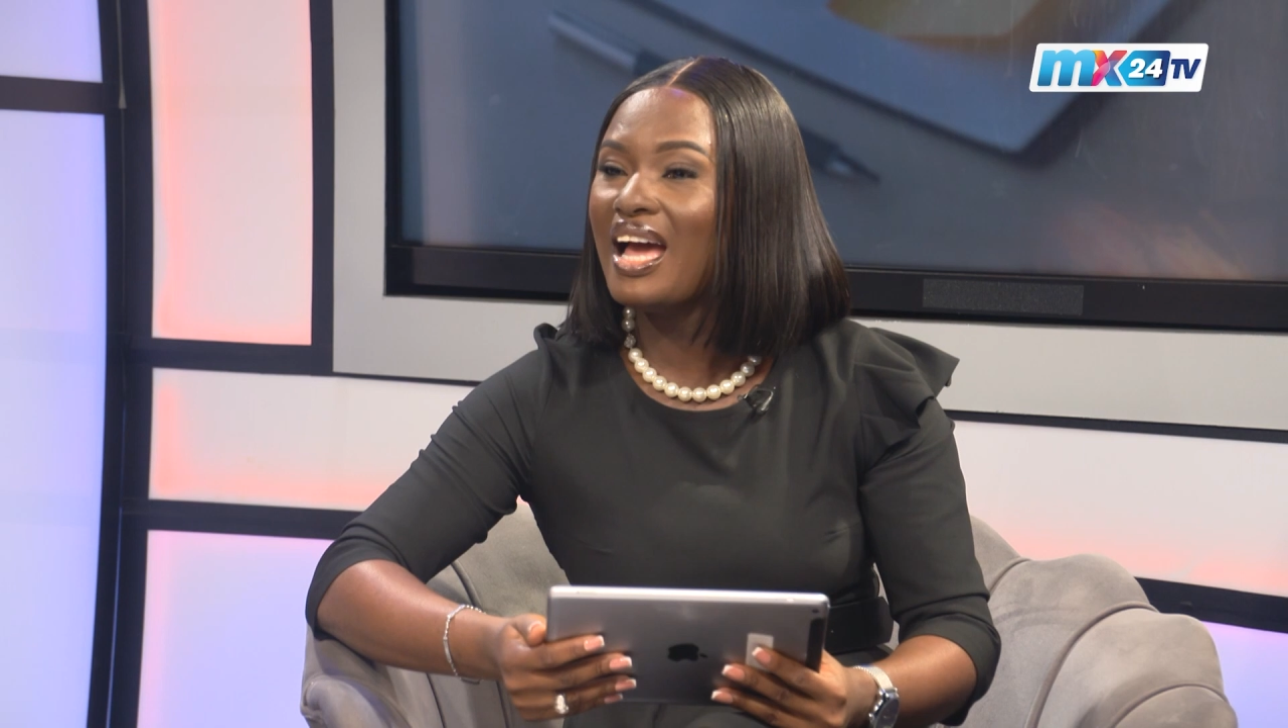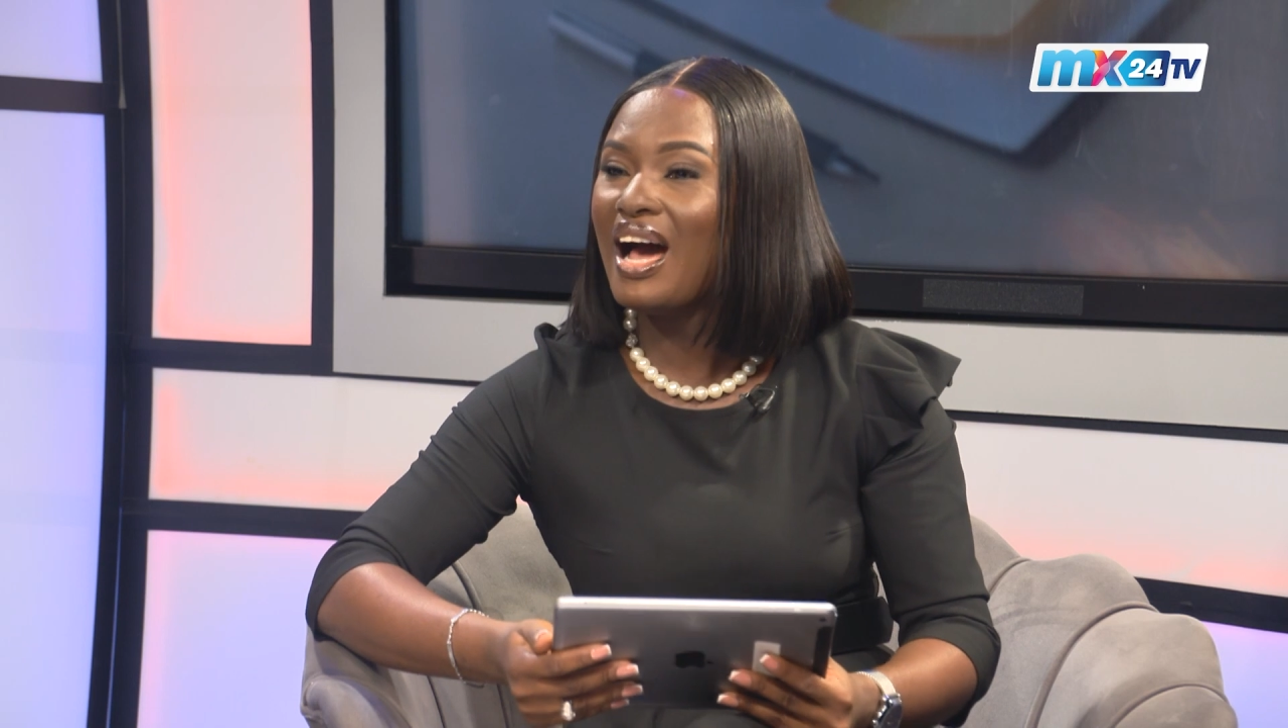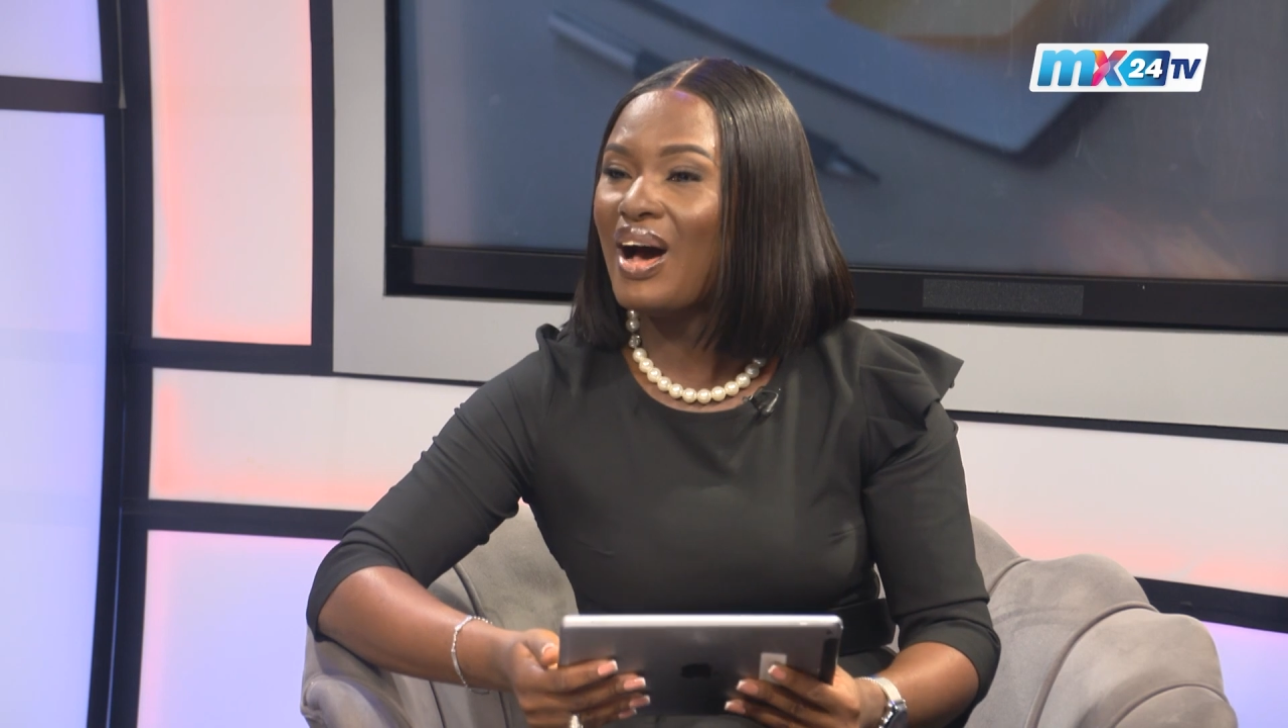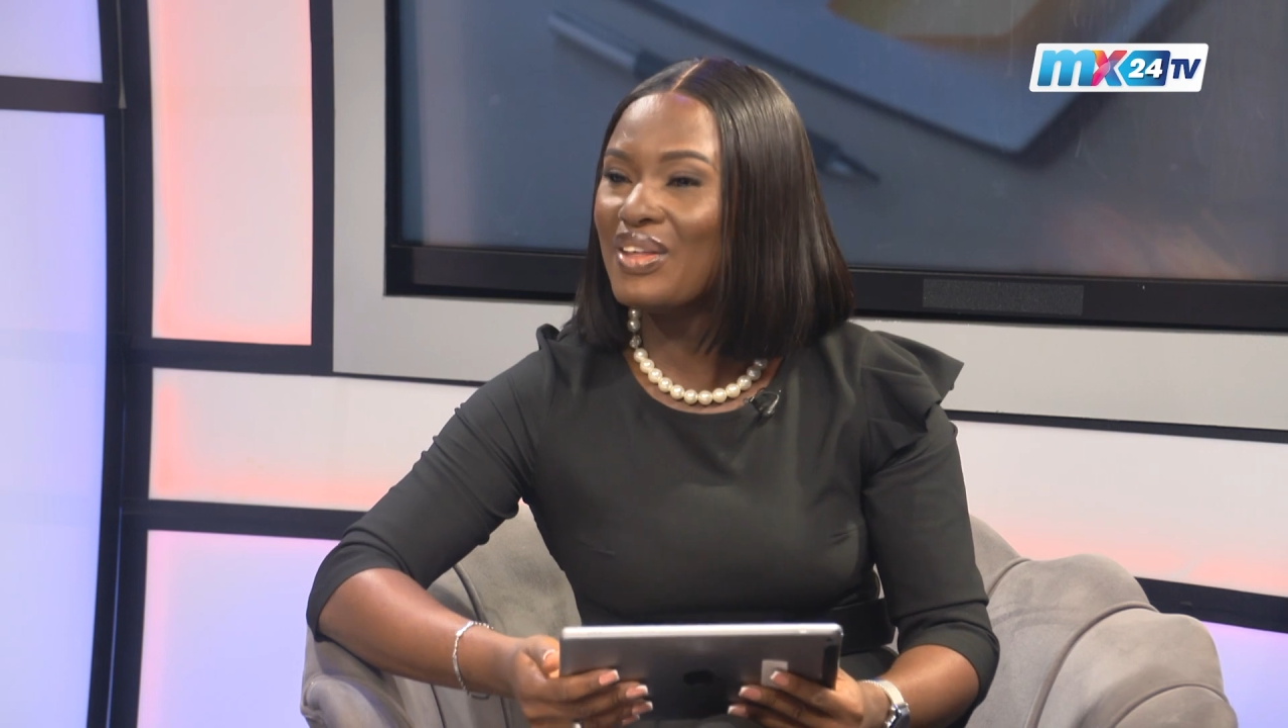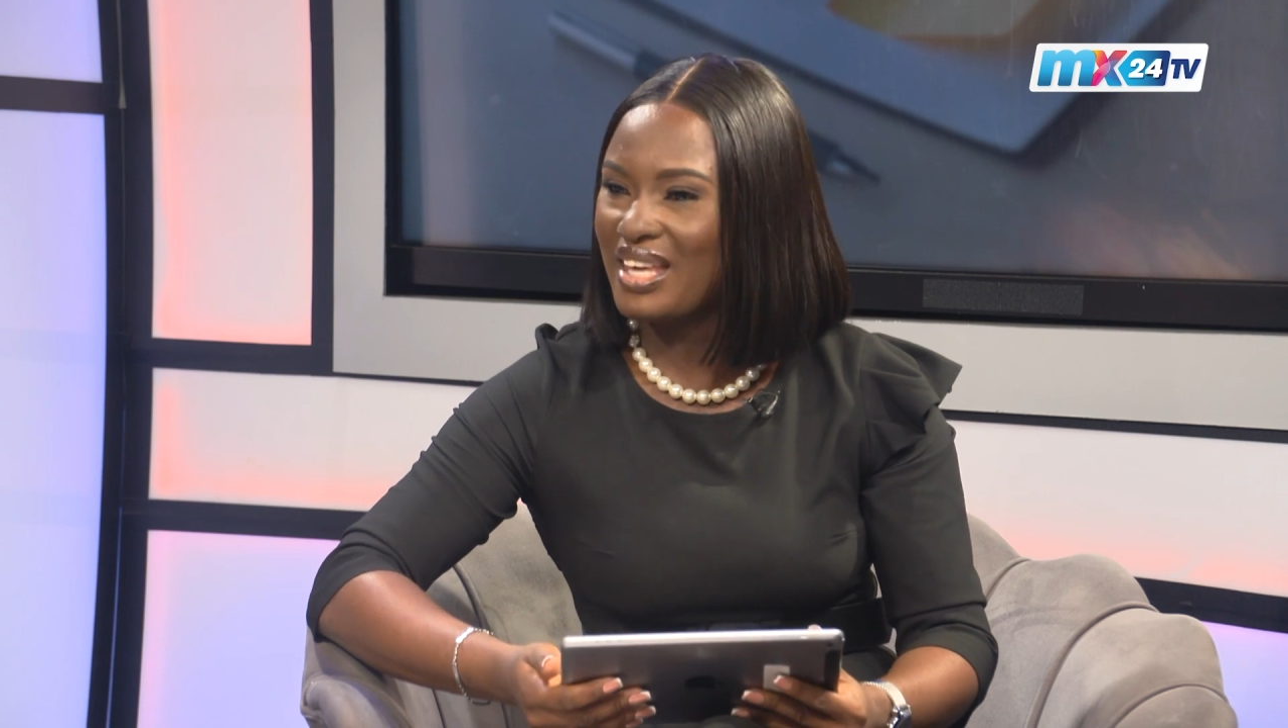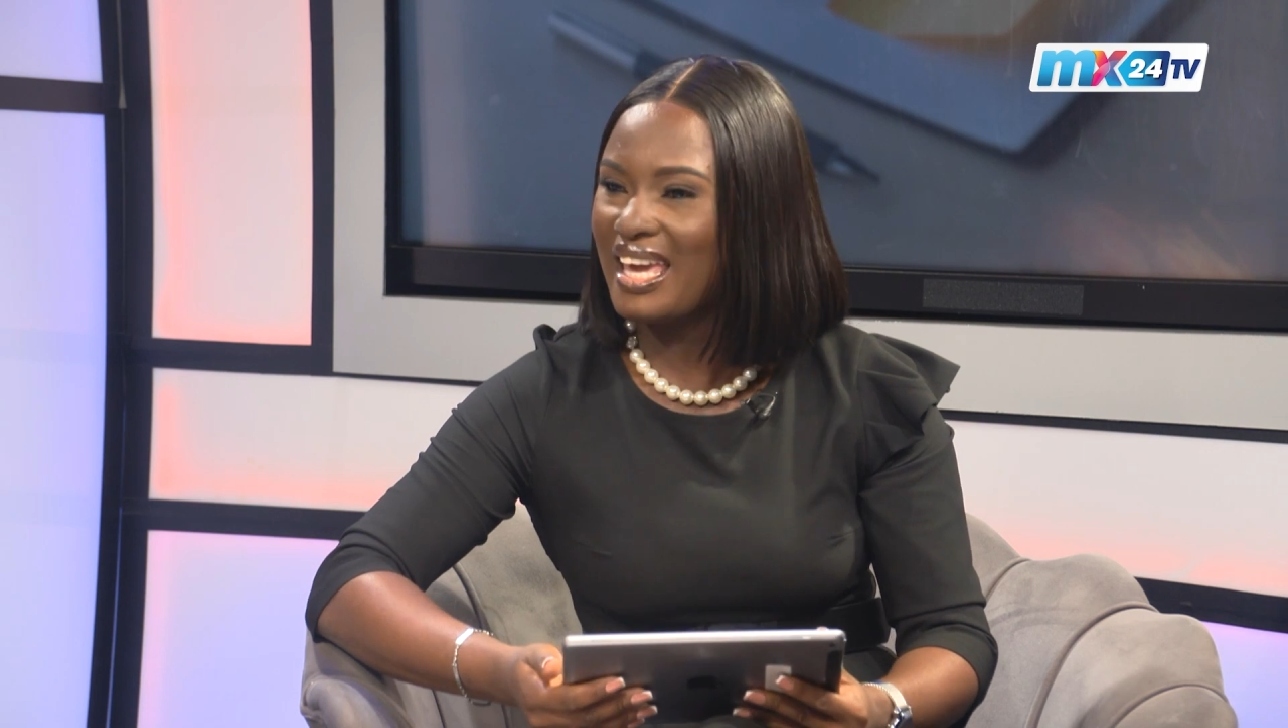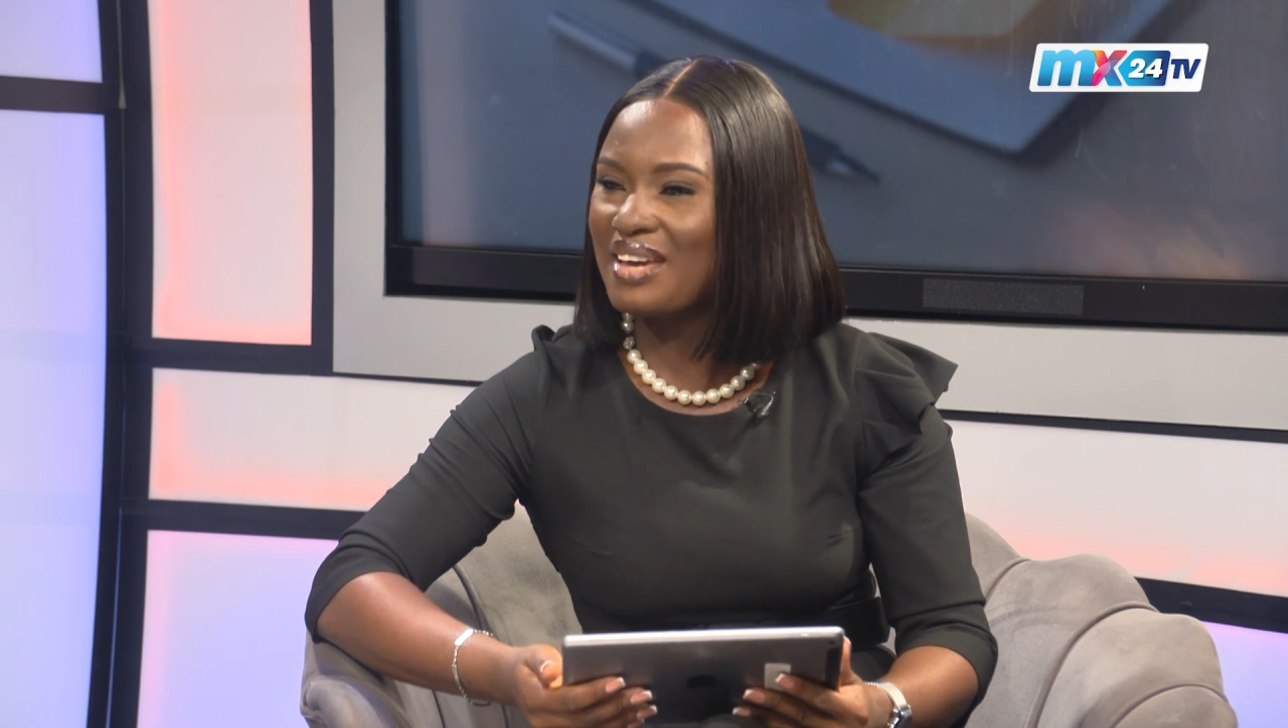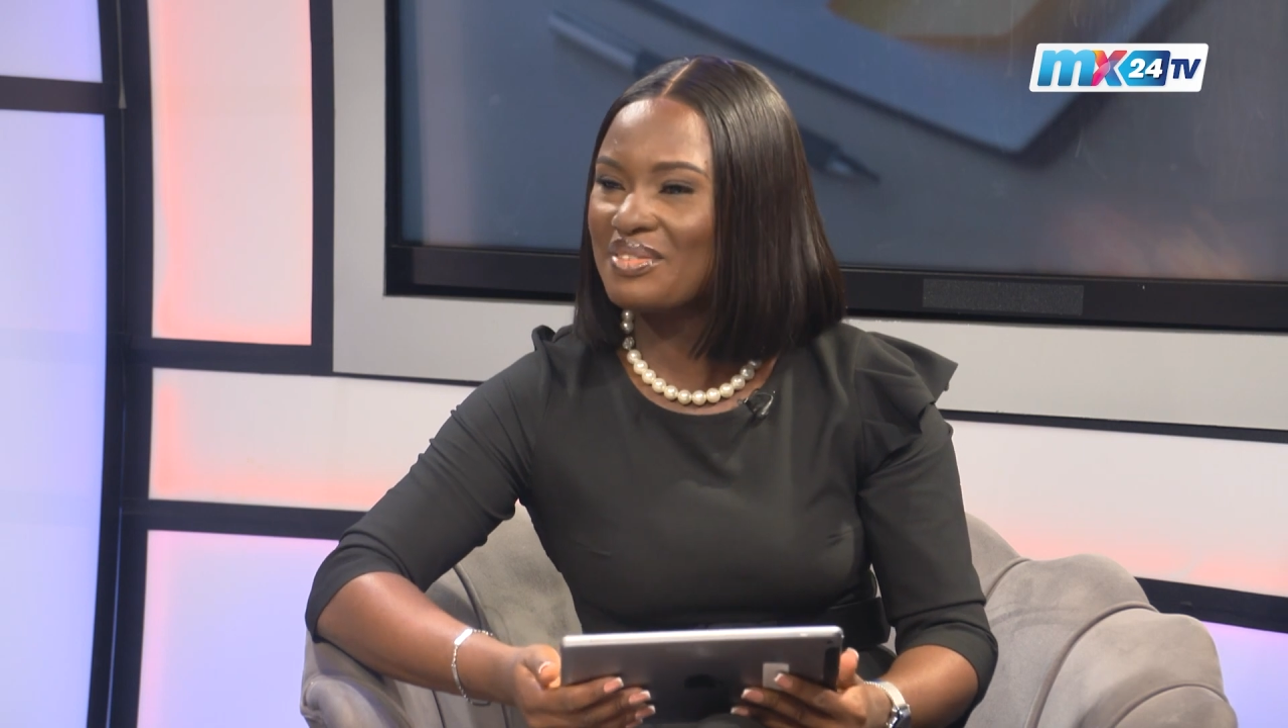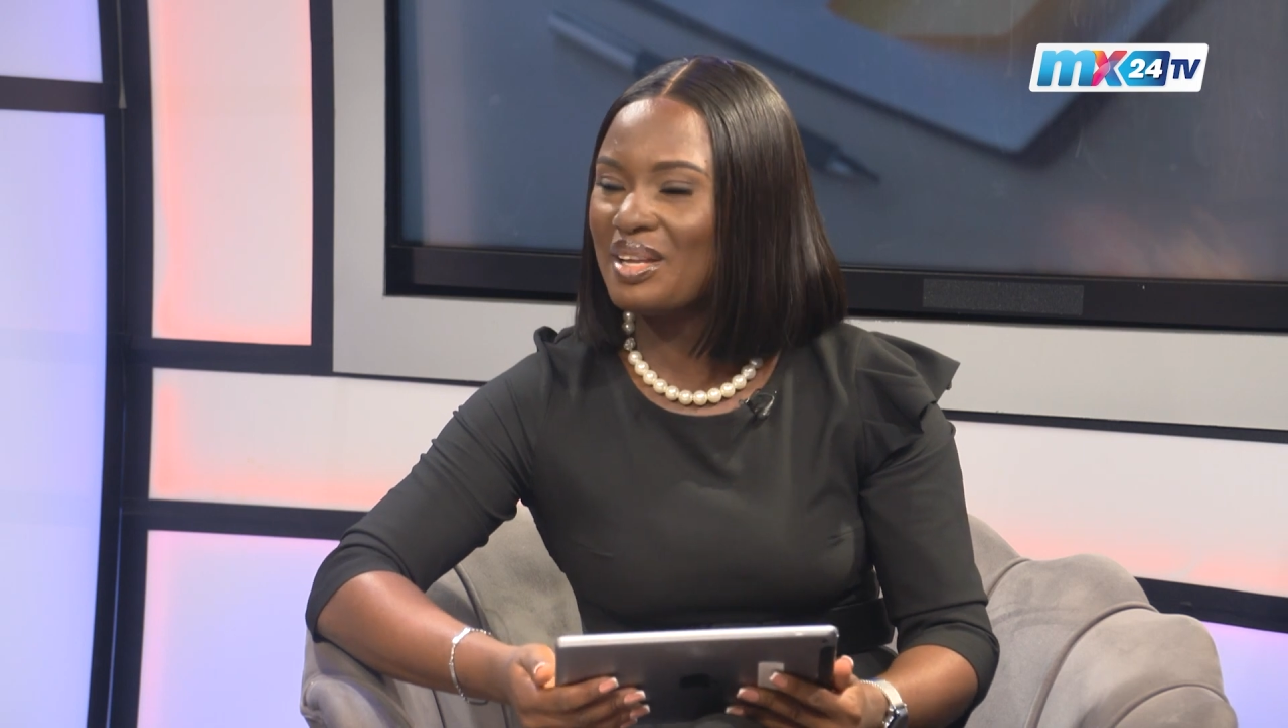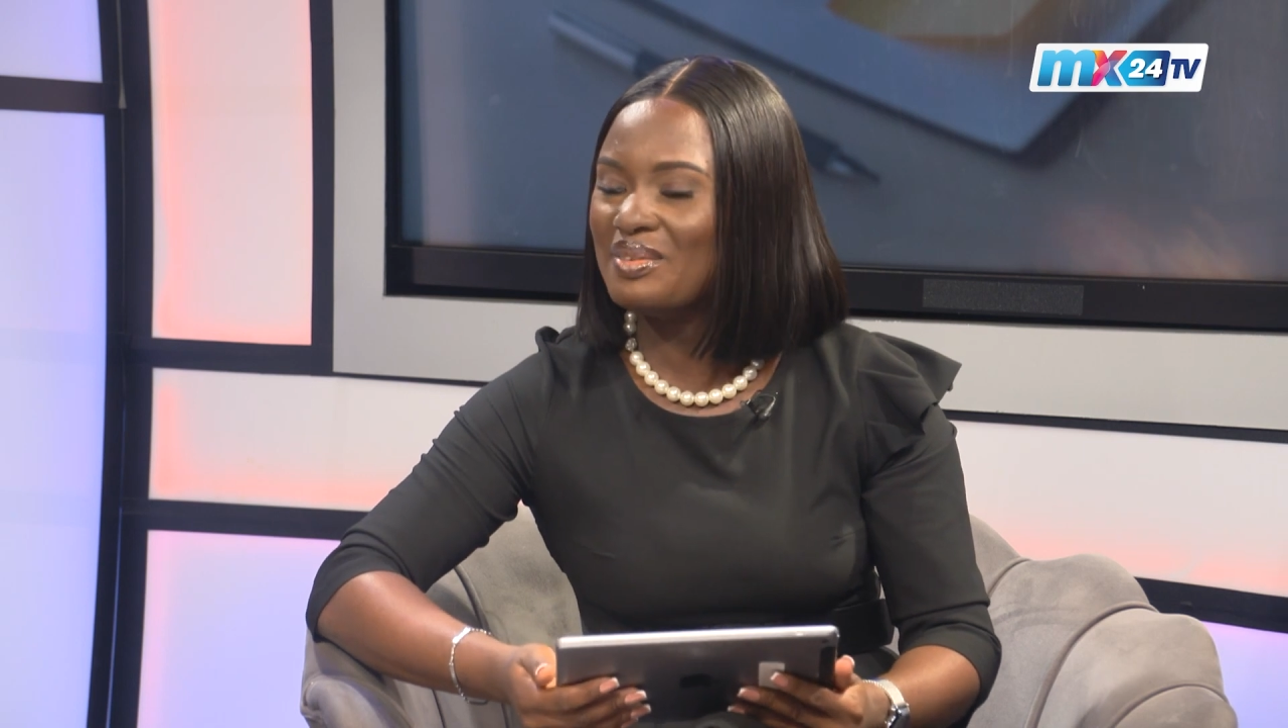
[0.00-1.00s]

on the AM Club.